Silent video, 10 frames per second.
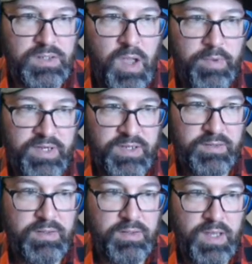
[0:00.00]
coming
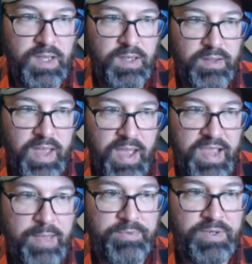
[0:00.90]
in at
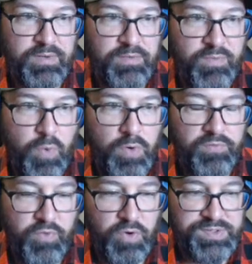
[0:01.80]
captain for
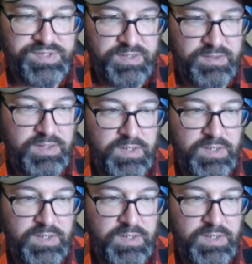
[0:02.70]
Ferguson.